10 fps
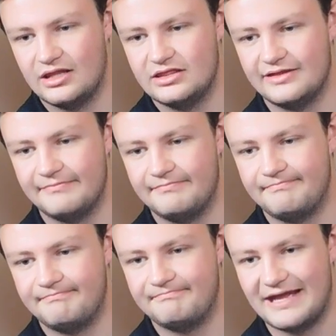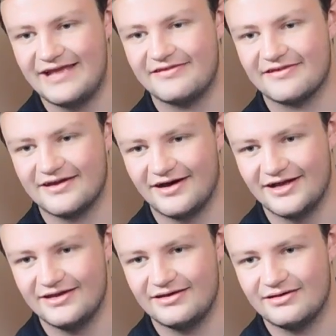the bass
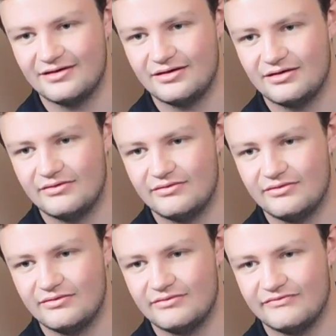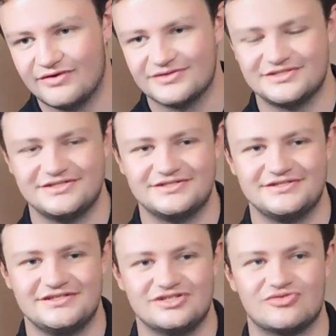cut
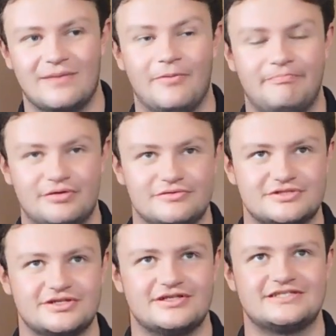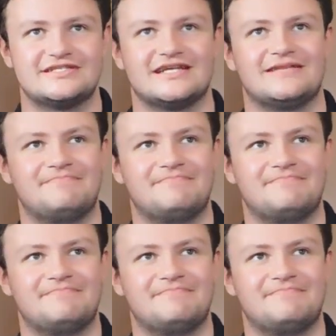versus the treble boost. So this is like the